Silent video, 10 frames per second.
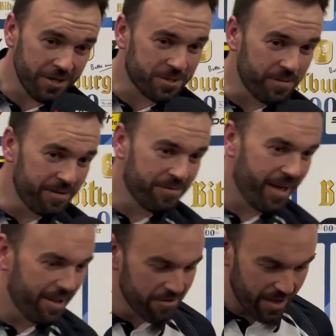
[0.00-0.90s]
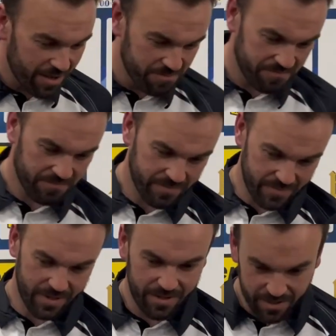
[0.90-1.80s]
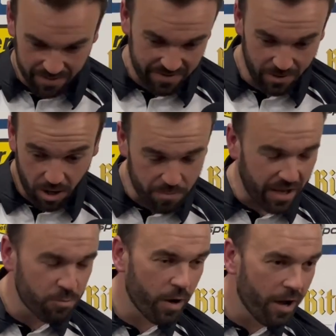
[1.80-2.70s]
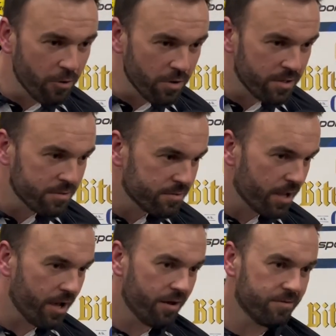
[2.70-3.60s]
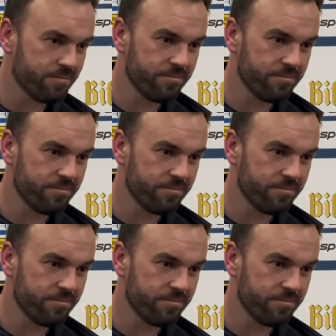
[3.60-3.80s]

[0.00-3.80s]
to be fair. Um, I feel like I played well and uh,